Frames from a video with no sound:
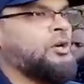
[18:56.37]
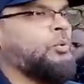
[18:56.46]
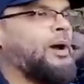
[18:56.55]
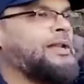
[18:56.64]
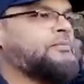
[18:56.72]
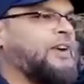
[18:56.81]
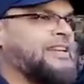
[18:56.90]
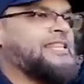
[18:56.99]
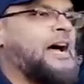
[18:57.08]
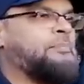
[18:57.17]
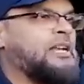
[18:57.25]
What, for
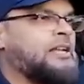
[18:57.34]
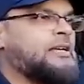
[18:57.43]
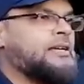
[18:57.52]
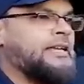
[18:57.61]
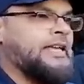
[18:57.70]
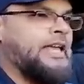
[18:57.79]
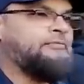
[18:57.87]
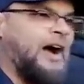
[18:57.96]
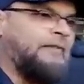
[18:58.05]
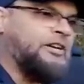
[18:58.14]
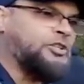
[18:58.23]
example,
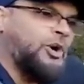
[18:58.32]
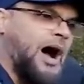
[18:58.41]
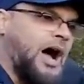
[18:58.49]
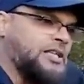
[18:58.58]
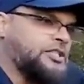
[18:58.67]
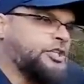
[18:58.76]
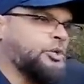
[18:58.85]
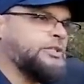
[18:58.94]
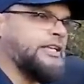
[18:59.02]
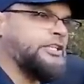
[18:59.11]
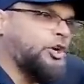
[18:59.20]
if I were to ask
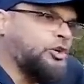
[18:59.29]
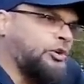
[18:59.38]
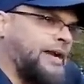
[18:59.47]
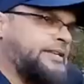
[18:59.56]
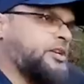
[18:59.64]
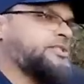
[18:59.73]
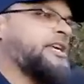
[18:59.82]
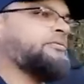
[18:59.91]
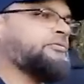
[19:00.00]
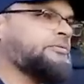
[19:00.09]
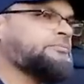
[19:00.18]
you, did you create
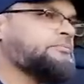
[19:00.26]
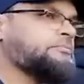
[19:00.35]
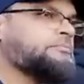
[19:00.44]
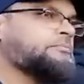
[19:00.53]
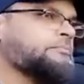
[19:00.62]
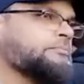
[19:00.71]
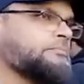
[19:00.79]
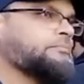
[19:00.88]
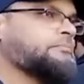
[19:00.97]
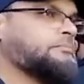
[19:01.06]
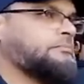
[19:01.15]
yourself?
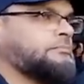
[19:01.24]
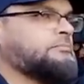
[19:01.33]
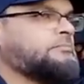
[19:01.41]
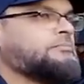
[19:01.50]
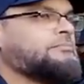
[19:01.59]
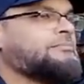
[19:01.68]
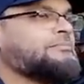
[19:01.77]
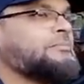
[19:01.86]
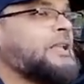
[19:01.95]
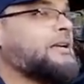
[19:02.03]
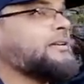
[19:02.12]
How can I create
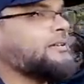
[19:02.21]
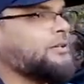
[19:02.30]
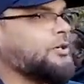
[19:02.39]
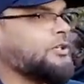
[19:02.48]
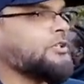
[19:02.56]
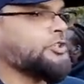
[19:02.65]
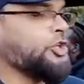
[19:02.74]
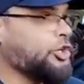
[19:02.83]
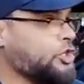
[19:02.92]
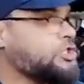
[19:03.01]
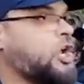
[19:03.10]
myself?
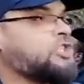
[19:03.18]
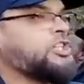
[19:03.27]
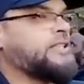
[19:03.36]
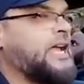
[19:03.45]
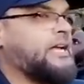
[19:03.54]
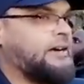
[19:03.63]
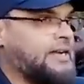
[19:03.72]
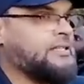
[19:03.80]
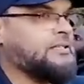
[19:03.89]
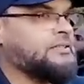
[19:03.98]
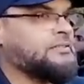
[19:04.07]
You use logic there,
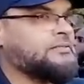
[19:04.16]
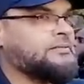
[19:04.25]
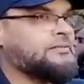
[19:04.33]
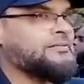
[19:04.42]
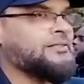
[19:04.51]
right? Yeah.